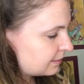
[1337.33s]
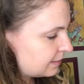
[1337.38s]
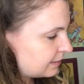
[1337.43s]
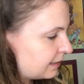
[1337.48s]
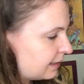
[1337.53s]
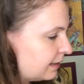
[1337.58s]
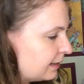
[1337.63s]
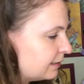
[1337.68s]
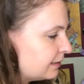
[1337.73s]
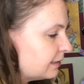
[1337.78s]

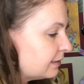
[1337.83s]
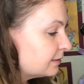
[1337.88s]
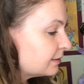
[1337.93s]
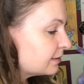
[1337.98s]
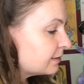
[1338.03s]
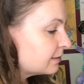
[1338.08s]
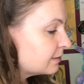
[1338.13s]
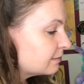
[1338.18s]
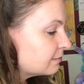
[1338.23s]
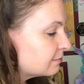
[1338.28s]
And it
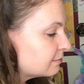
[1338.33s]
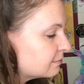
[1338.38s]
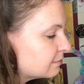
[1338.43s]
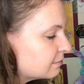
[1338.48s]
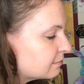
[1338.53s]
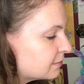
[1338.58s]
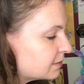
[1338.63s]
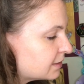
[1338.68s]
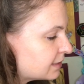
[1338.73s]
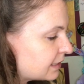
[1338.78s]

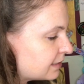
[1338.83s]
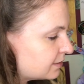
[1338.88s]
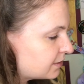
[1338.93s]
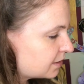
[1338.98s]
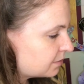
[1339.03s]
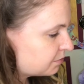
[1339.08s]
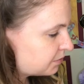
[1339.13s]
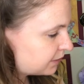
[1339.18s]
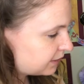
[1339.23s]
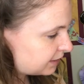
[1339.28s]
stays
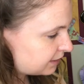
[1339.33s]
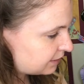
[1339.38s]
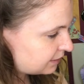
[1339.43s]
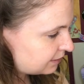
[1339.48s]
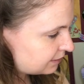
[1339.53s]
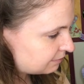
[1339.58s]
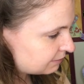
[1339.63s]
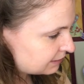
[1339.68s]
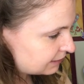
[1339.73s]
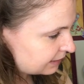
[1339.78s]
on pretty
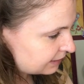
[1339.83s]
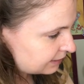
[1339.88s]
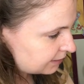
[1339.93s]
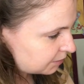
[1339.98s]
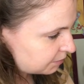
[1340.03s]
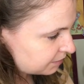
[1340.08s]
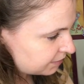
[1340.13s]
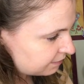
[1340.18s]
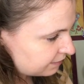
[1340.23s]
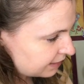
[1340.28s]
good with the
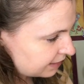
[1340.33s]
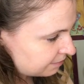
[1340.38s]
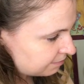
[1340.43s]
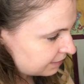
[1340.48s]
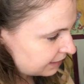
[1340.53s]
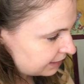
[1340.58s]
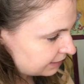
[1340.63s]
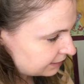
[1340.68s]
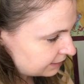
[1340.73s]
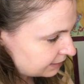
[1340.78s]
help of that
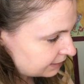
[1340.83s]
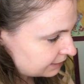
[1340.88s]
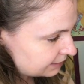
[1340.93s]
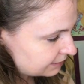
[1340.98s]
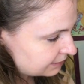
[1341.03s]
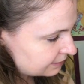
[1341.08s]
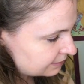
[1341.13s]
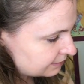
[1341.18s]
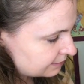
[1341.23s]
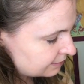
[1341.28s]
magnet
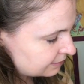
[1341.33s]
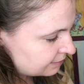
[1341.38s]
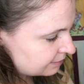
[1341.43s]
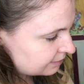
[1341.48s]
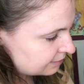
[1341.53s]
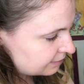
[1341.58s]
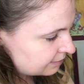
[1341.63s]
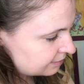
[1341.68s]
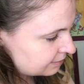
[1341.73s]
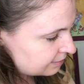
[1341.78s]

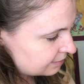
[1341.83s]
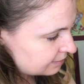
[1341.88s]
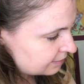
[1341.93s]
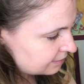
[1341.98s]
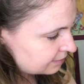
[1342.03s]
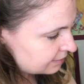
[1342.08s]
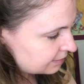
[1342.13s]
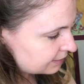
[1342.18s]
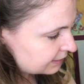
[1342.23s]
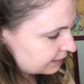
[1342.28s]

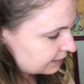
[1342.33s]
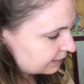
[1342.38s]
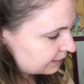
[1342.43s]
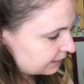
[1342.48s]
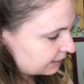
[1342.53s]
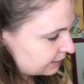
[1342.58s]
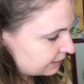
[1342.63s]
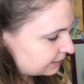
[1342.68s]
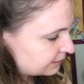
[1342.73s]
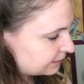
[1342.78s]
like
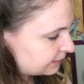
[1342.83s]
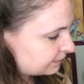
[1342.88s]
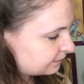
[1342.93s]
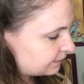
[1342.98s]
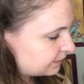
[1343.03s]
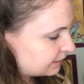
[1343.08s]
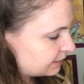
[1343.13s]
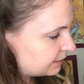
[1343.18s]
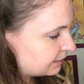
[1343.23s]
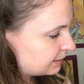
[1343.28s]
that
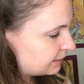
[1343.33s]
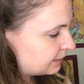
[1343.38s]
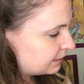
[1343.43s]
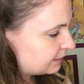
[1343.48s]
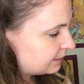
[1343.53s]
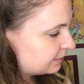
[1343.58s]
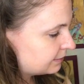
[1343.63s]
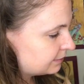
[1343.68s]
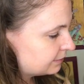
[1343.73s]
definitely